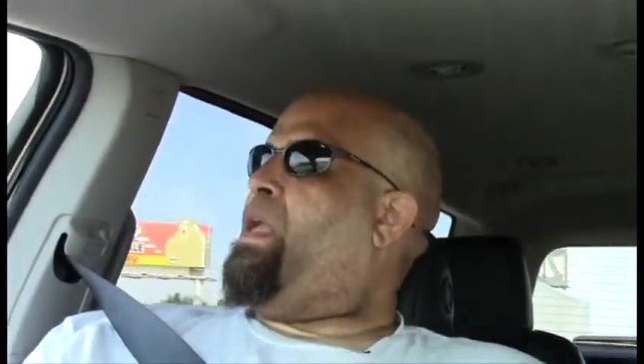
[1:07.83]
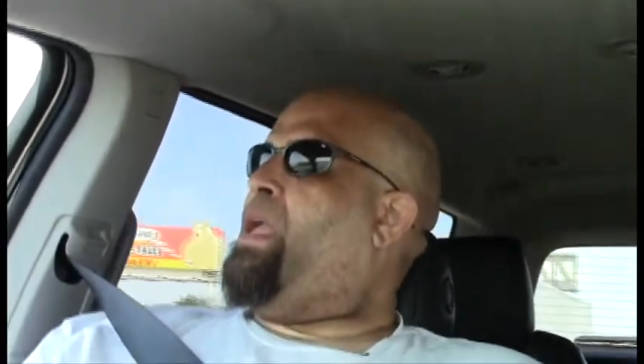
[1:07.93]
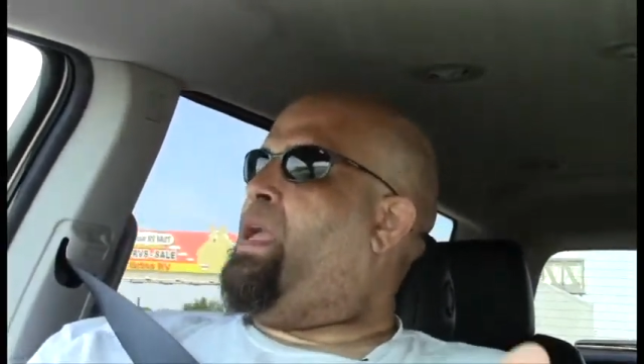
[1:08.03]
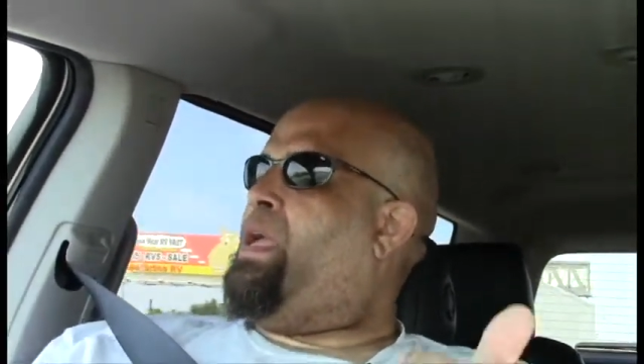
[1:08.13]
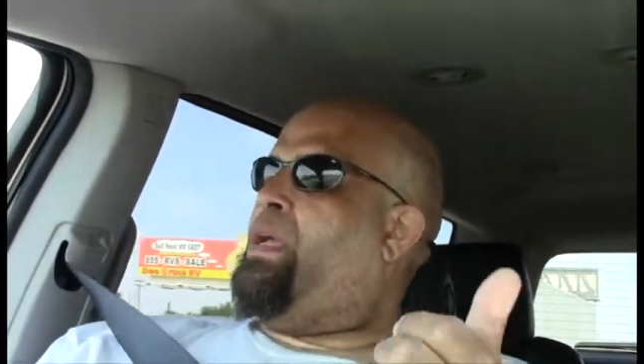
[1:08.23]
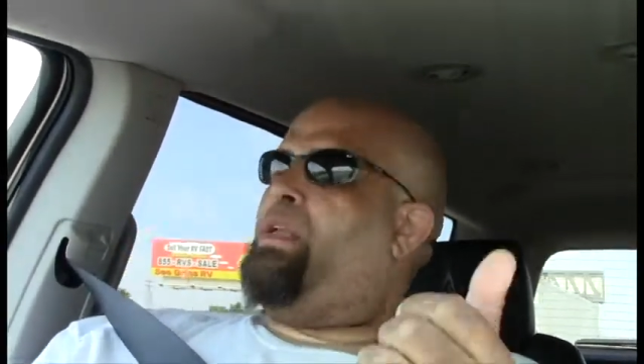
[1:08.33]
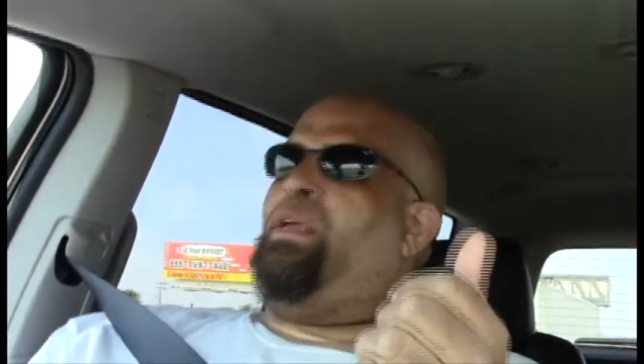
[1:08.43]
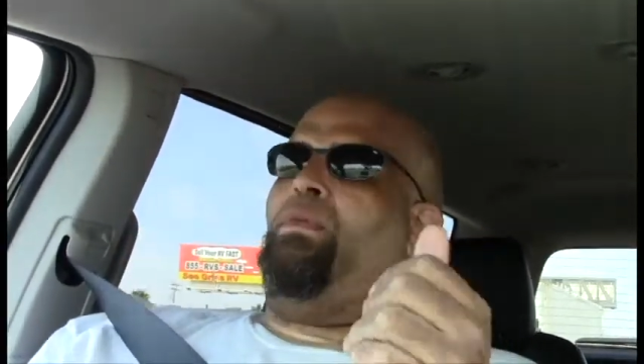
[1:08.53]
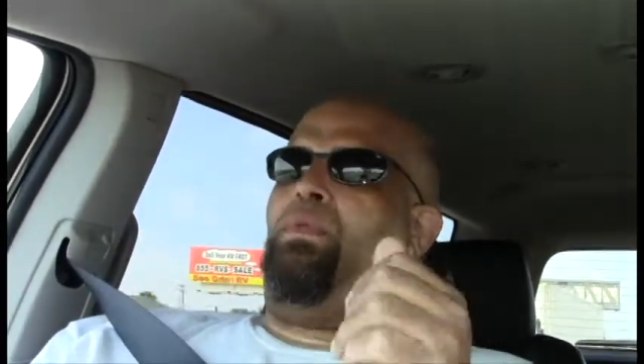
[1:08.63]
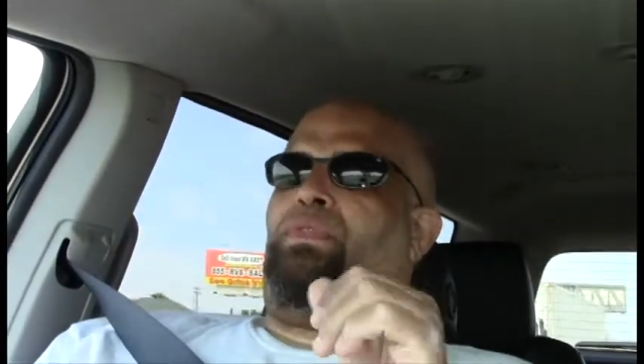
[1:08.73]
And
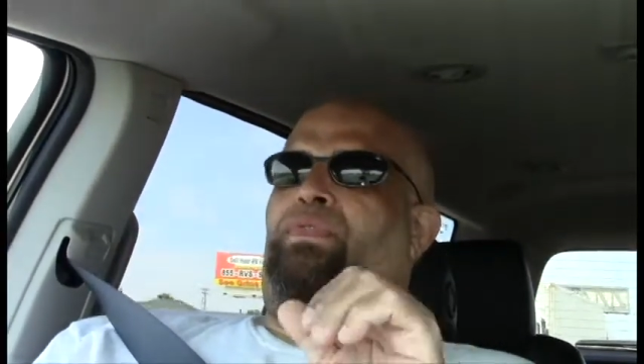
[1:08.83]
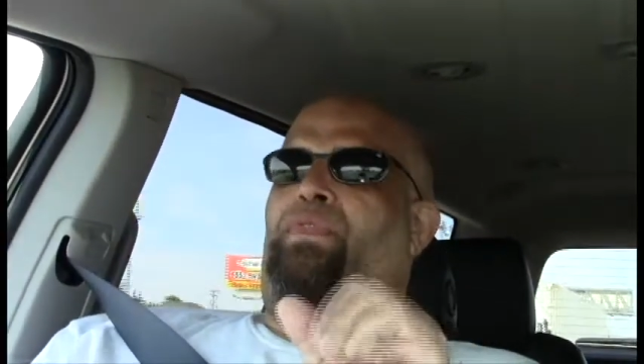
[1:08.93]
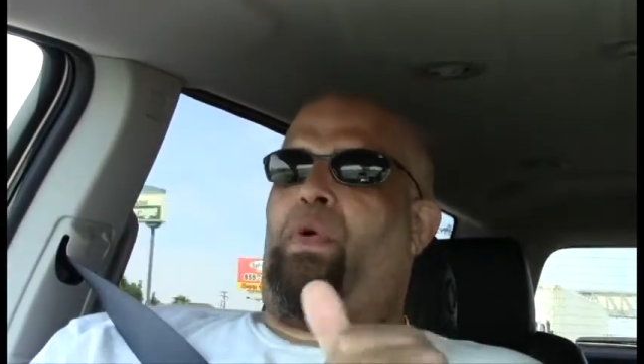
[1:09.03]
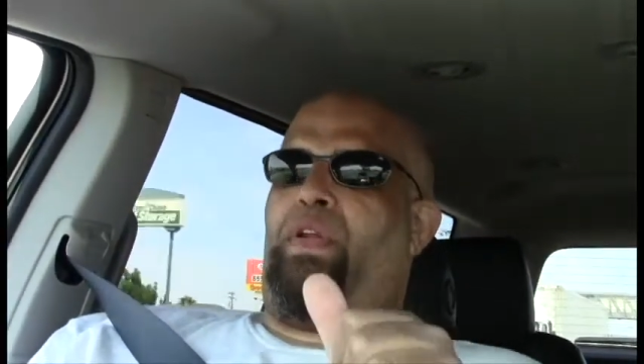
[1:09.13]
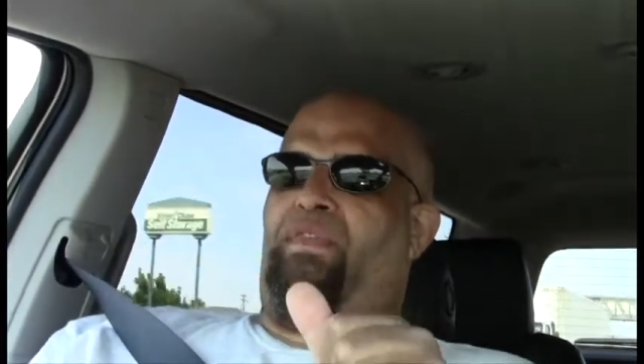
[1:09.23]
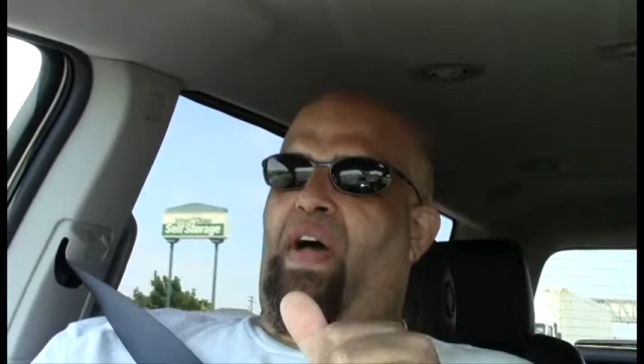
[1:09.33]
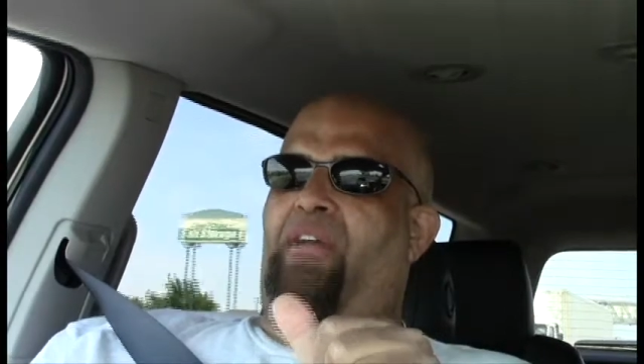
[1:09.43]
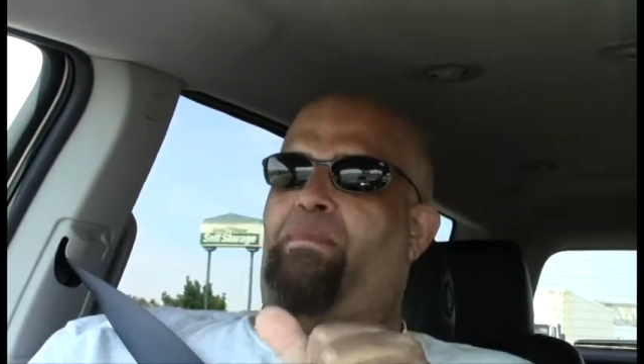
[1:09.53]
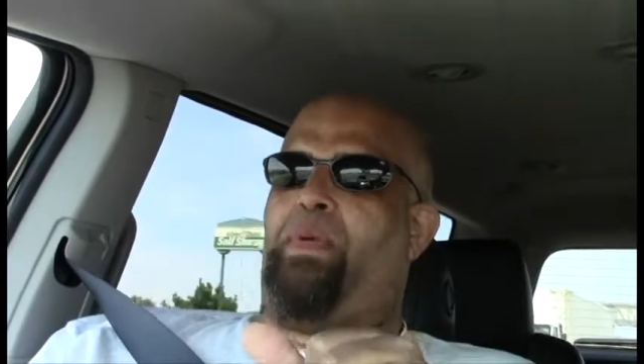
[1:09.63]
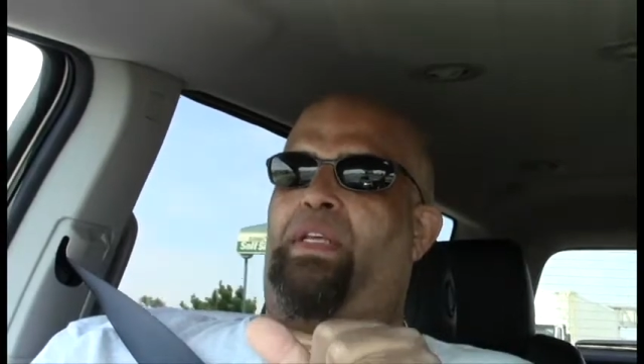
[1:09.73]
it was
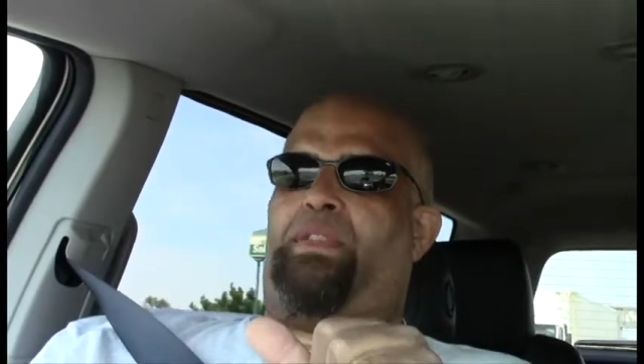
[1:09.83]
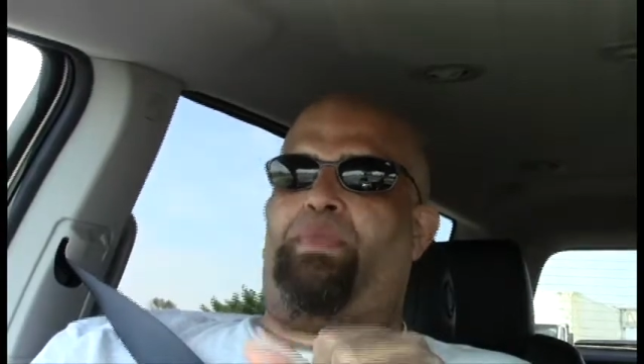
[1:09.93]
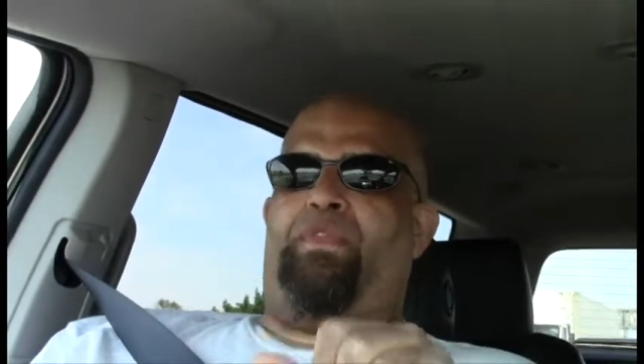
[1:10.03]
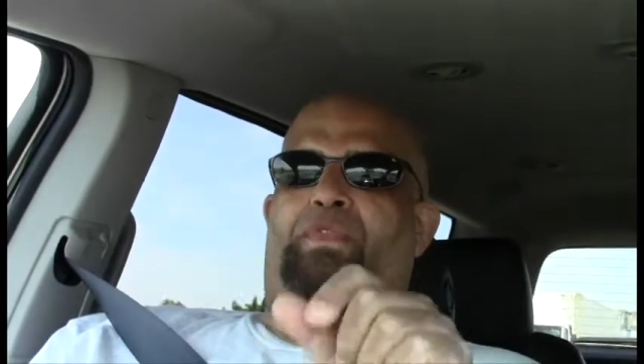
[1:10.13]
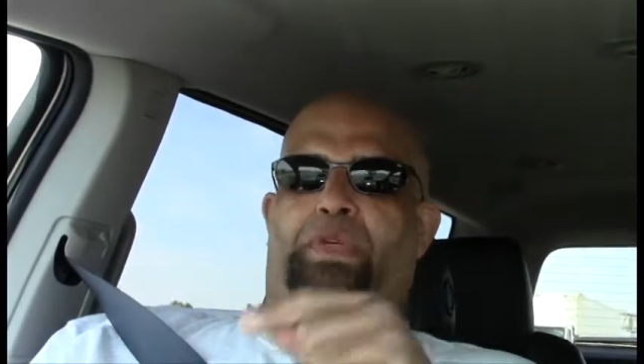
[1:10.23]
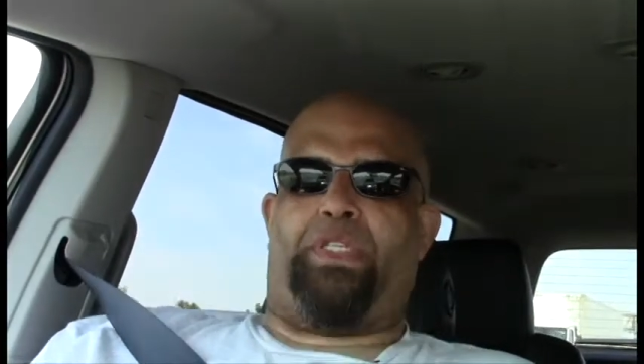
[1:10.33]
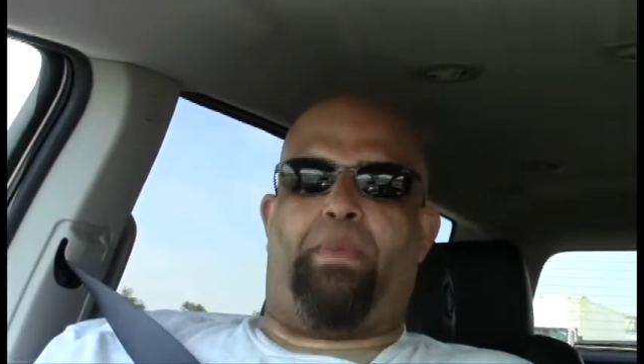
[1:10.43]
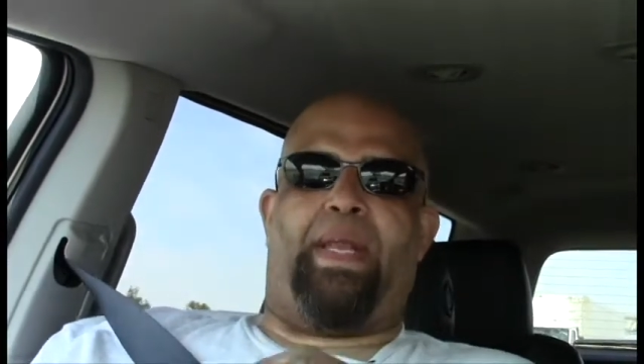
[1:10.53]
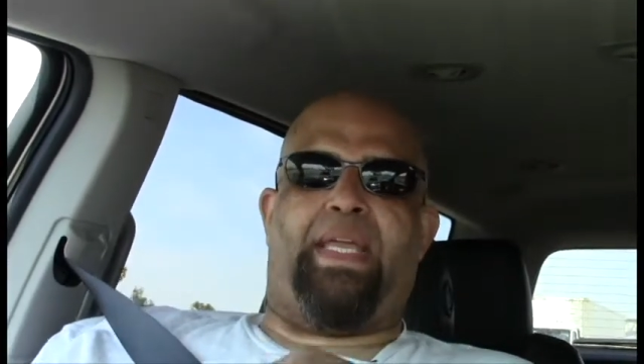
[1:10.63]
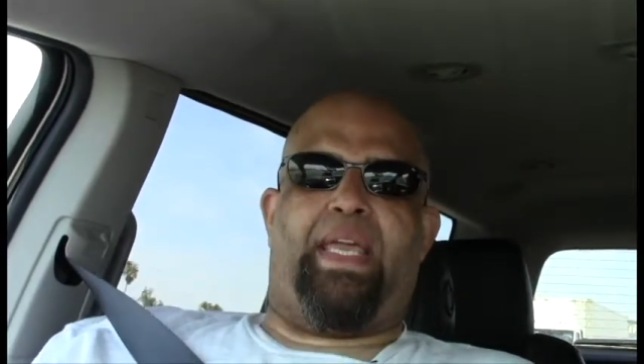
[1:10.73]
45 minutes before
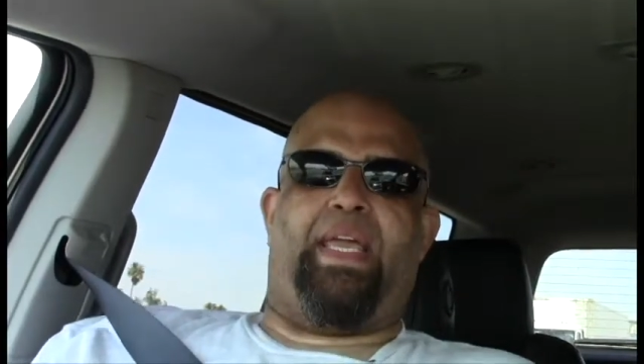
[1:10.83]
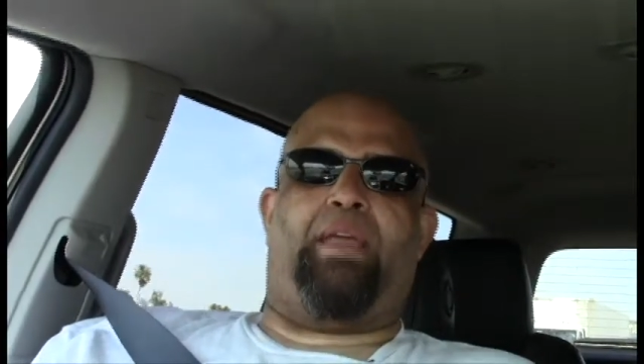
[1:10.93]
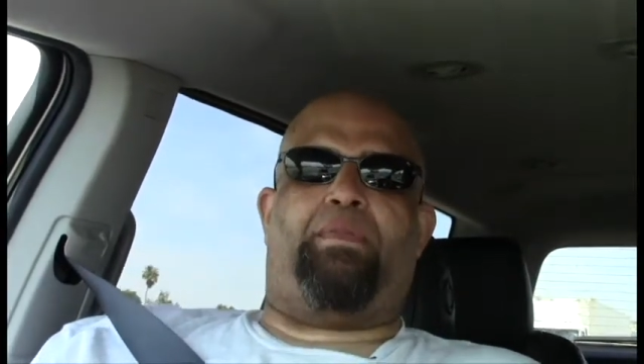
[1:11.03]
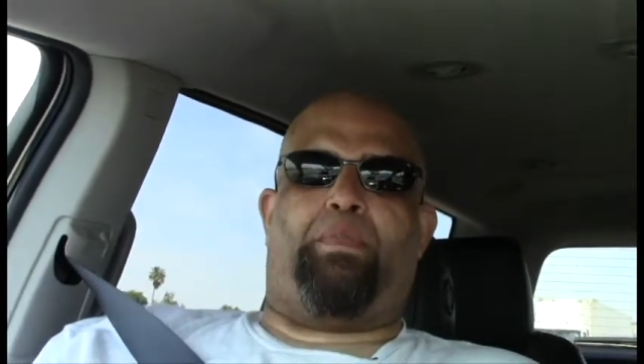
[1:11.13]
somebody came,